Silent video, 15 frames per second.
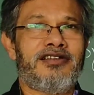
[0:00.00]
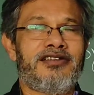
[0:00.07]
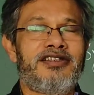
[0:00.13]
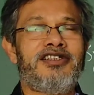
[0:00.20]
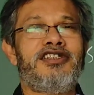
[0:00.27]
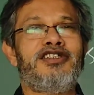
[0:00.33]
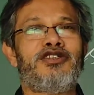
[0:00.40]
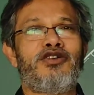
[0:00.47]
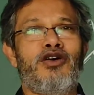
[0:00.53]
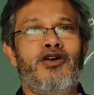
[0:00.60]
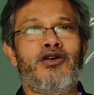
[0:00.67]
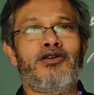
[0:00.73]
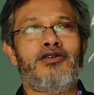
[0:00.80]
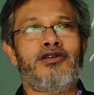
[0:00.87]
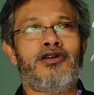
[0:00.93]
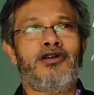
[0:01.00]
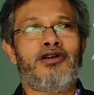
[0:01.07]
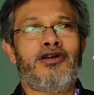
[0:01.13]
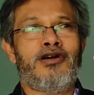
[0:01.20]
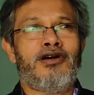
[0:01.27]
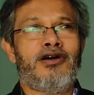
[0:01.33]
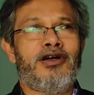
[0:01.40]
This is
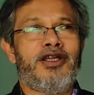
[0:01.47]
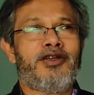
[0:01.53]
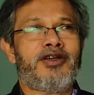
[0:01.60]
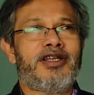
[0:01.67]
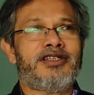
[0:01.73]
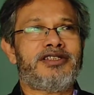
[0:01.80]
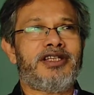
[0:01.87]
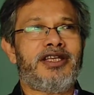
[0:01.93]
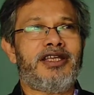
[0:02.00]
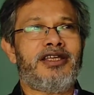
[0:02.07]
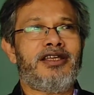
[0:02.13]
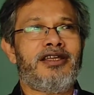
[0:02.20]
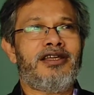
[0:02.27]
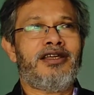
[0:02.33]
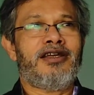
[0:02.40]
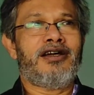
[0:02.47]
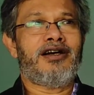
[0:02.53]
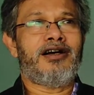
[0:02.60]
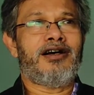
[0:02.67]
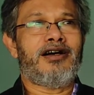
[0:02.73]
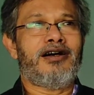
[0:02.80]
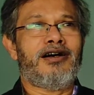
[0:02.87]
called, you can say,
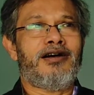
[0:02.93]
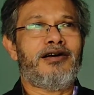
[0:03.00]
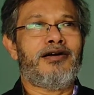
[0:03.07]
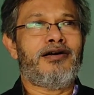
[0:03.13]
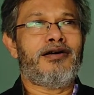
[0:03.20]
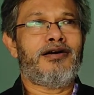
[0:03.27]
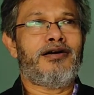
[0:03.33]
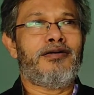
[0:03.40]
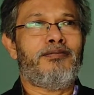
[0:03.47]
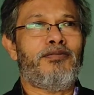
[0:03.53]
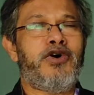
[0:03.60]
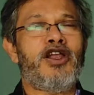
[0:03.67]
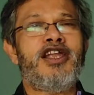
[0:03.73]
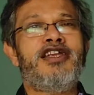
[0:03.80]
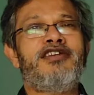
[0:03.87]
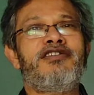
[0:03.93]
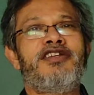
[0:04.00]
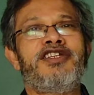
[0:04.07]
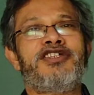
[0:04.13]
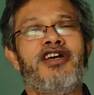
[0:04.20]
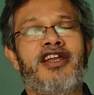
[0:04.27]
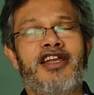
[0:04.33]
voluntary
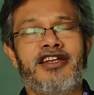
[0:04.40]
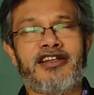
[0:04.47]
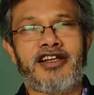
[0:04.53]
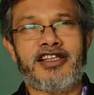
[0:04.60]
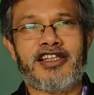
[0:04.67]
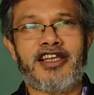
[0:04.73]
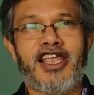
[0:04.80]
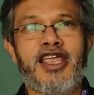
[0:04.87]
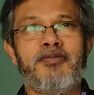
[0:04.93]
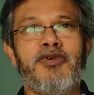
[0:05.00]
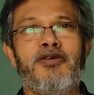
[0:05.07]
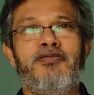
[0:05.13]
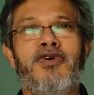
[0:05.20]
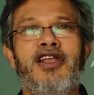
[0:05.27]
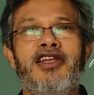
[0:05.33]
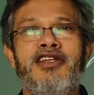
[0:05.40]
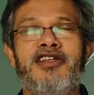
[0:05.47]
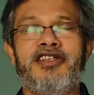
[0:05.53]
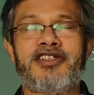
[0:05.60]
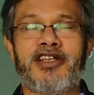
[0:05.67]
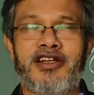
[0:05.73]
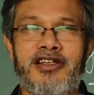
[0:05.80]
surrender. In the name of voluntary
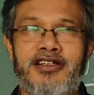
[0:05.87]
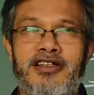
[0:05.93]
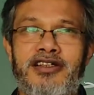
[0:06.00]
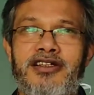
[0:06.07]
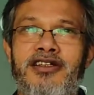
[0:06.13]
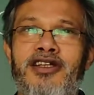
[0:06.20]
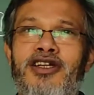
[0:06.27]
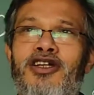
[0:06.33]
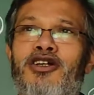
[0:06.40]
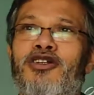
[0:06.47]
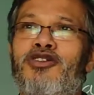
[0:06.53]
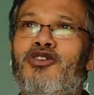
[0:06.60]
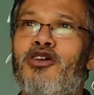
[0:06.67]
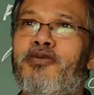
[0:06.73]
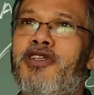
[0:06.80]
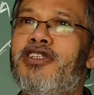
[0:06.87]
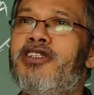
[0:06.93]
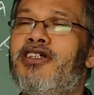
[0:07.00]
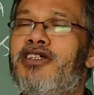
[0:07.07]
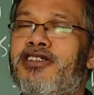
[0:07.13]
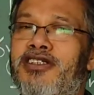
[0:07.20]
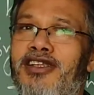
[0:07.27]
surrender,
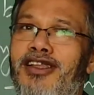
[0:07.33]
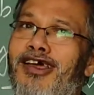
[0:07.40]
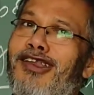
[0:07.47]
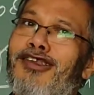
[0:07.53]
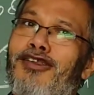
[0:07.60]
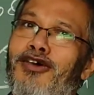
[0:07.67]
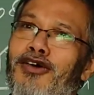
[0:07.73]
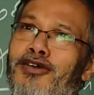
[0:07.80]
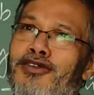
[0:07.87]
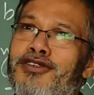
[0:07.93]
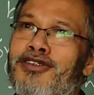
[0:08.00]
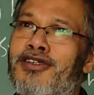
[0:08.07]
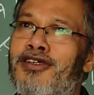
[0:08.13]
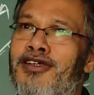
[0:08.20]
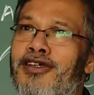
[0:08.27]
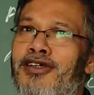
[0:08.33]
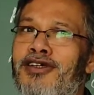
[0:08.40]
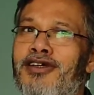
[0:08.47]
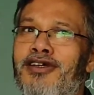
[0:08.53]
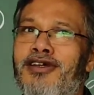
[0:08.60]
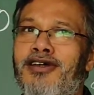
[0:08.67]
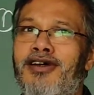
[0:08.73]
Jamindars, landlords
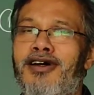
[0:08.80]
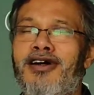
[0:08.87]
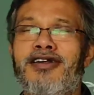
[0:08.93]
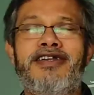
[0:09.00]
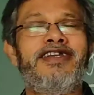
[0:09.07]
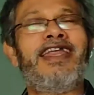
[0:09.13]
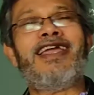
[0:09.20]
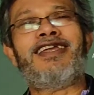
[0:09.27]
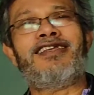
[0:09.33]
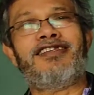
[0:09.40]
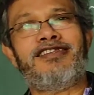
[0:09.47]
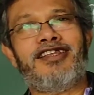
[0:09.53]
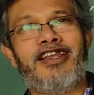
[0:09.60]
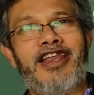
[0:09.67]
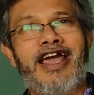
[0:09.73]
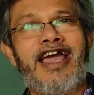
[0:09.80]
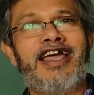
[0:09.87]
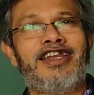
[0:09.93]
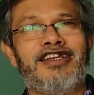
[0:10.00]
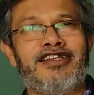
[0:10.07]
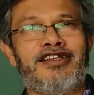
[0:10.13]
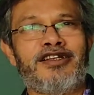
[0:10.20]
take the
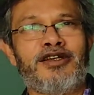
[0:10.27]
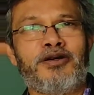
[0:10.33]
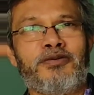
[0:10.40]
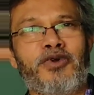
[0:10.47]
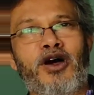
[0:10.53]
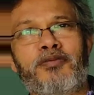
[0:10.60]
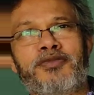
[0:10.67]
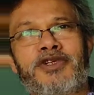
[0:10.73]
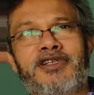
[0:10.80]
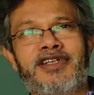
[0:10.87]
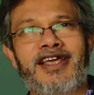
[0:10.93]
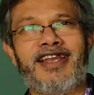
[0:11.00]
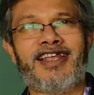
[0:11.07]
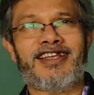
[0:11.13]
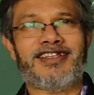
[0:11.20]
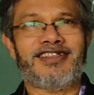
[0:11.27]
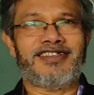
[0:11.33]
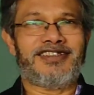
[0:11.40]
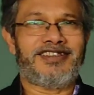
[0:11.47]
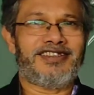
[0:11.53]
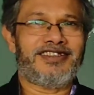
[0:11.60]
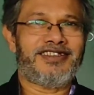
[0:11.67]
land from the
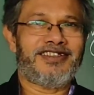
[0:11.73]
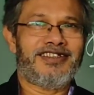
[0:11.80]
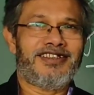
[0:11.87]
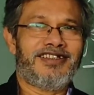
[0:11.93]
tenants.